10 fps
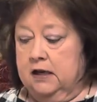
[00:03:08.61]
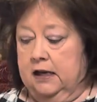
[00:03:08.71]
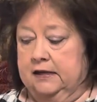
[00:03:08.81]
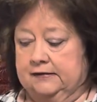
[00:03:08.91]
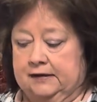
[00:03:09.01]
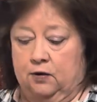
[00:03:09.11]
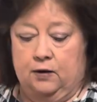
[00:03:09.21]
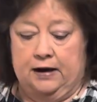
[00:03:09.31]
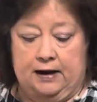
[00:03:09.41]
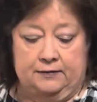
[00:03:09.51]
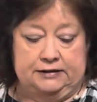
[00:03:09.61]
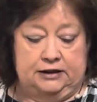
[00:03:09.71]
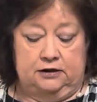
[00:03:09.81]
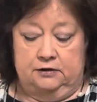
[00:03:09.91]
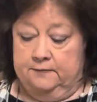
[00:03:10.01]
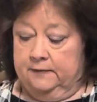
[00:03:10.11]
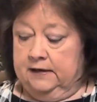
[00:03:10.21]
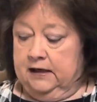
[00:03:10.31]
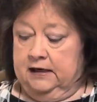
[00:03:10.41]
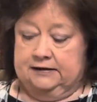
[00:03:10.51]
And so what I would do
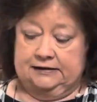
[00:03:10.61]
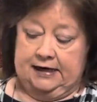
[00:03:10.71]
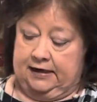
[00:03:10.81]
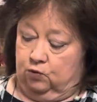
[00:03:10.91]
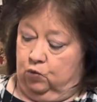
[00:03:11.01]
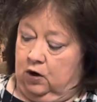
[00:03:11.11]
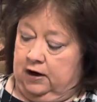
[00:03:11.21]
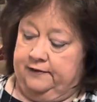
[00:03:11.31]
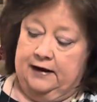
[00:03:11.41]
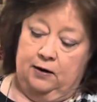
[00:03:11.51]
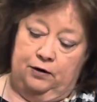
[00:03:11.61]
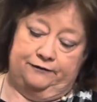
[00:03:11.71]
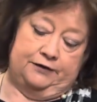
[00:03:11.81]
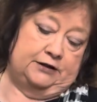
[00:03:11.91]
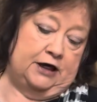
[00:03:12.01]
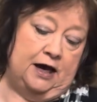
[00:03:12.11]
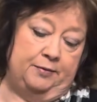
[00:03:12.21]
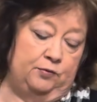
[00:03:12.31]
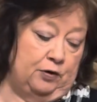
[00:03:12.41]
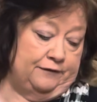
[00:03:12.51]
is take one that I want for the top
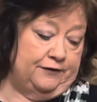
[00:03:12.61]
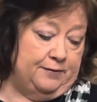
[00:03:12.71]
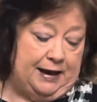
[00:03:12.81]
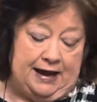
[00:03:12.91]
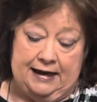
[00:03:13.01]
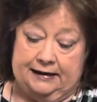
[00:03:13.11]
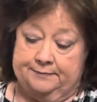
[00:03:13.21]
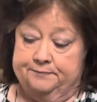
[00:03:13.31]
and one for the back,